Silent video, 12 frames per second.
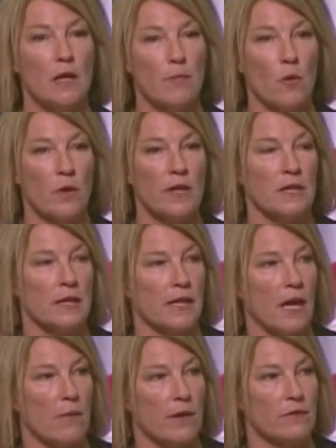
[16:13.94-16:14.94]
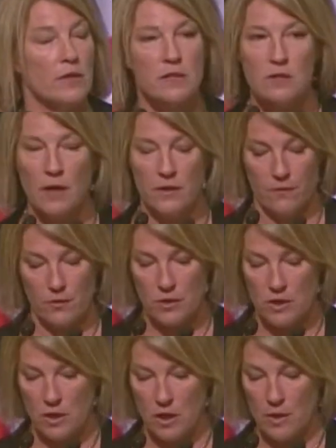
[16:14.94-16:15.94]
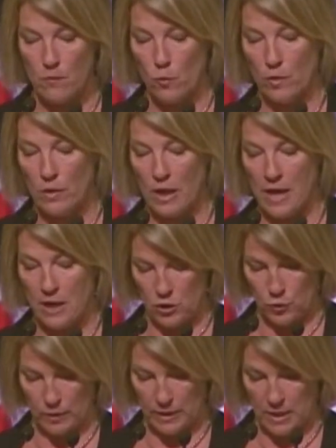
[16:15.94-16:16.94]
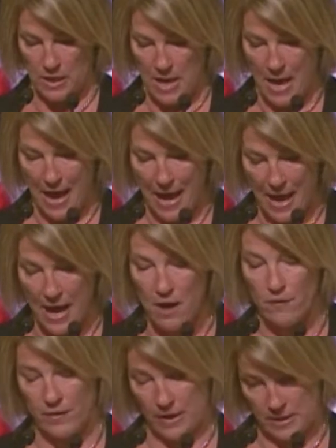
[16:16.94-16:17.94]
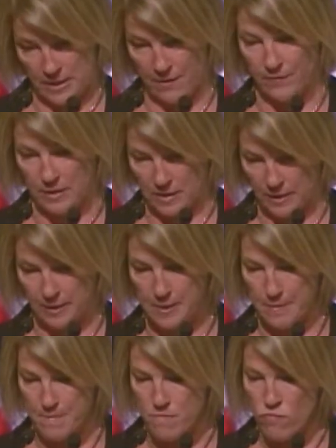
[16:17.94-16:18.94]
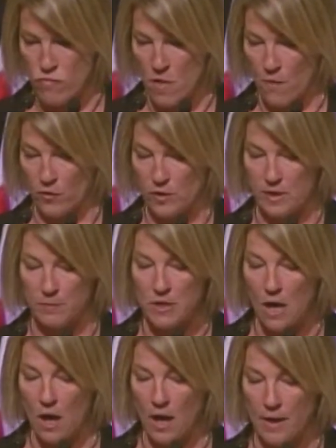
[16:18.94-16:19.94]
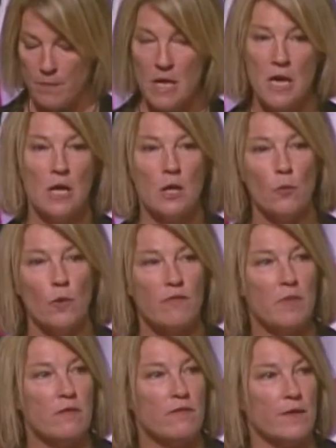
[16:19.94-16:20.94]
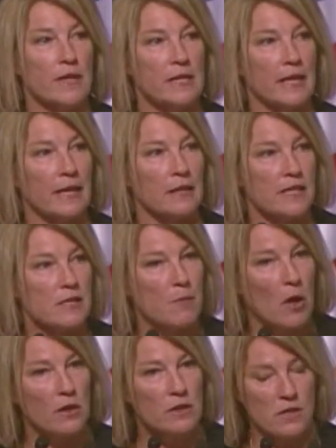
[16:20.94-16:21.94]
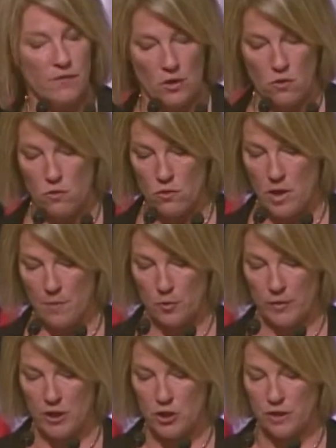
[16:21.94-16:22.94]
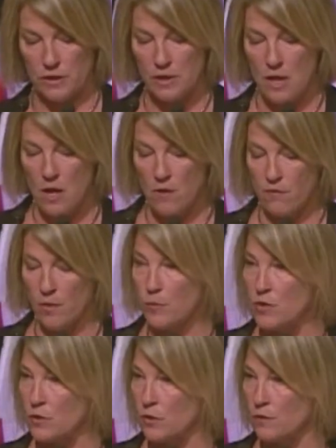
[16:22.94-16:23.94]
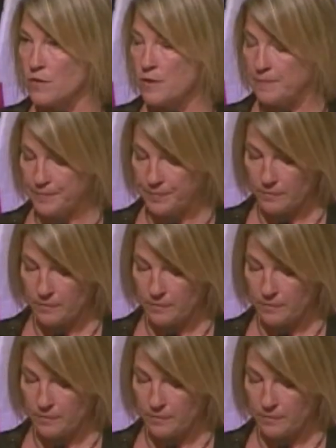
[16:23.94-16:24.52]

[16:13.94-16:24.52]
Importantly, however, it is not the first time we will actually have a deficit. For some time, we've been funding at least parts of our core operations from reserves.